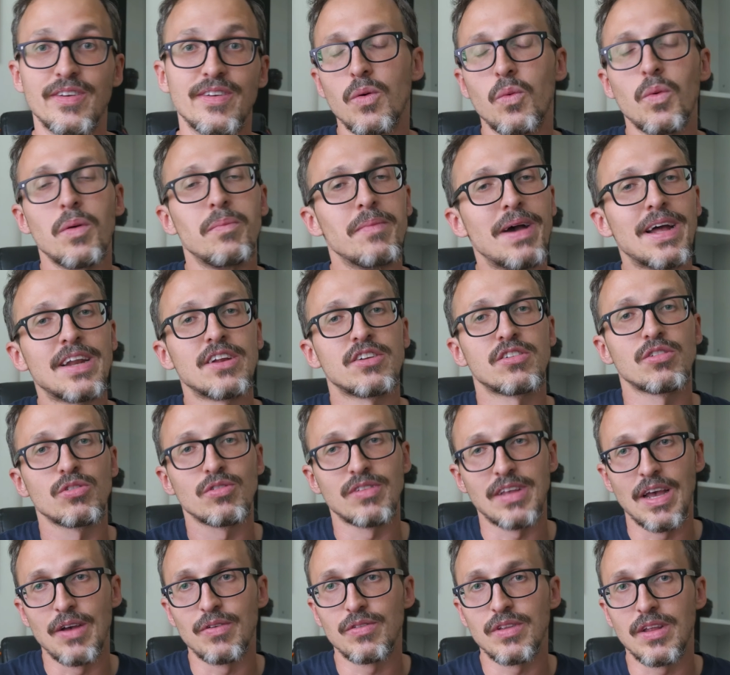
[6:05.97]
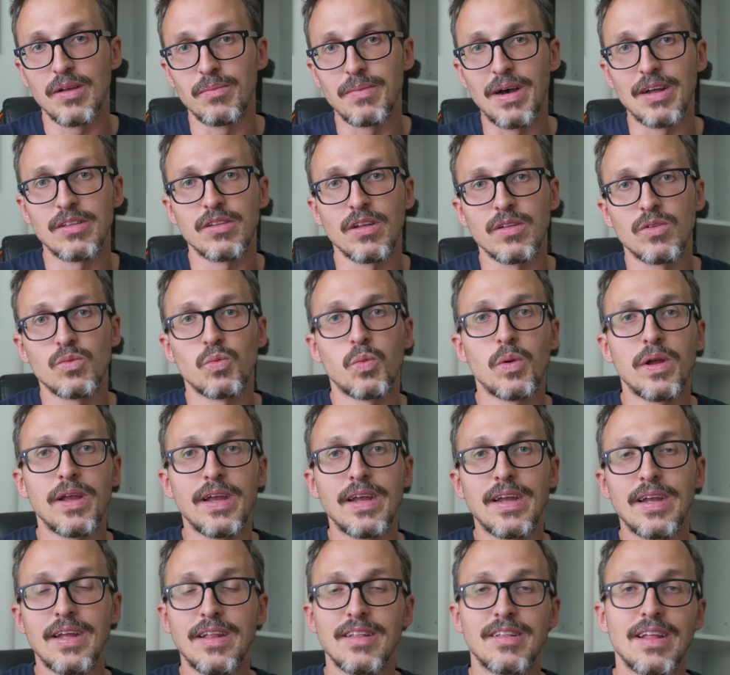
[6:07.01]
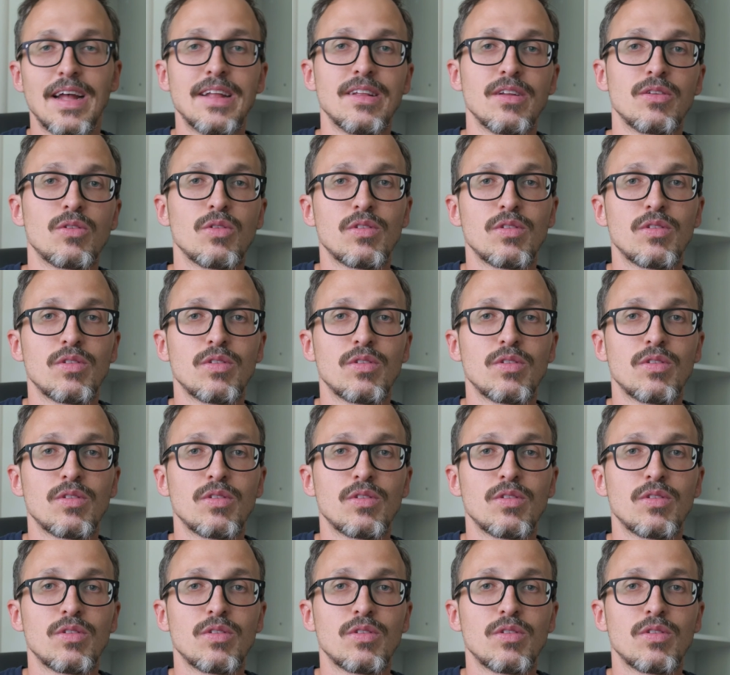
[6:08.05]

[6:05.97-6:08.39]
We managed to save the amount that we intended